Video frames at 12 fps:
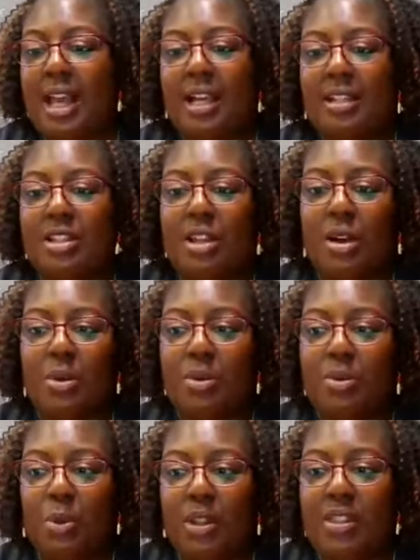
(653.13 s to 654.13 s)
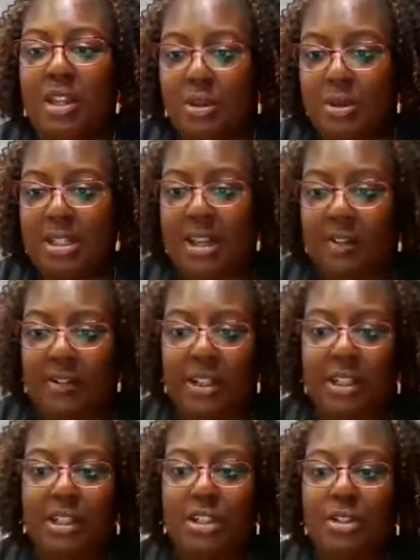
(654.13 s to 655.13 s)
Yeah, so one thing you can
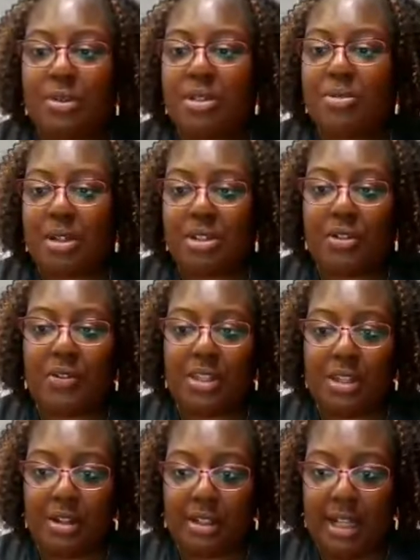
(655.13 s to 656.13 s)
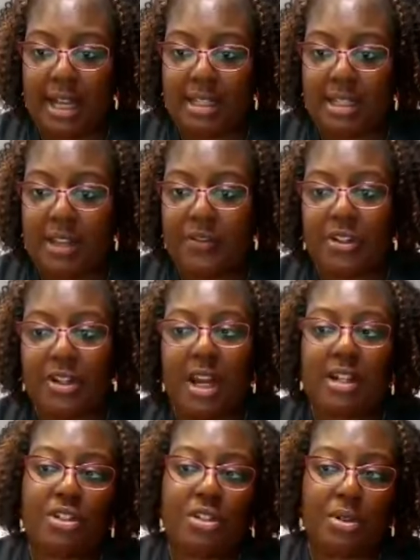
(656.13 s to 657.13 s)
definitely do is register for theater class. If you're
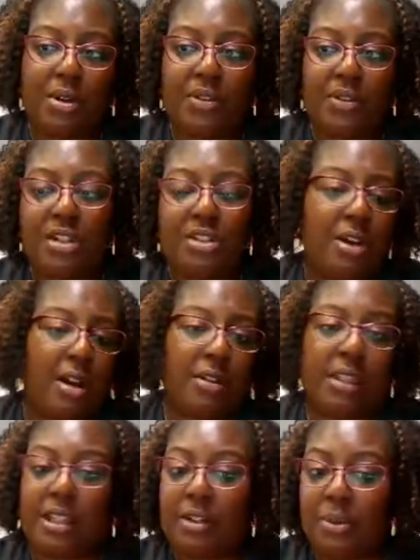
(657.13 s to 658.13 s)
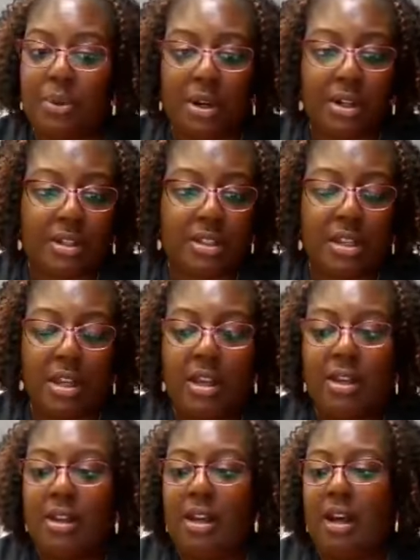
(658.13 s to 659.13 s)
not sure how theater works,
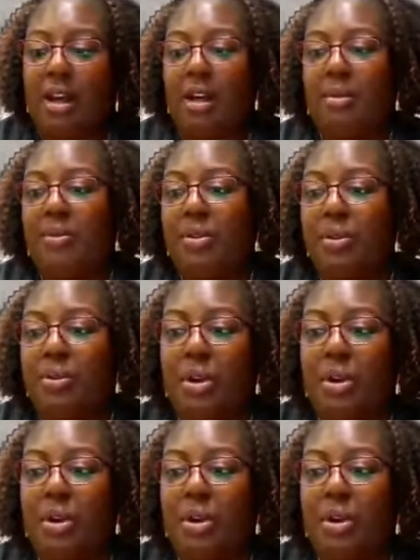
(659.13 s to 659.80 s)
if you don't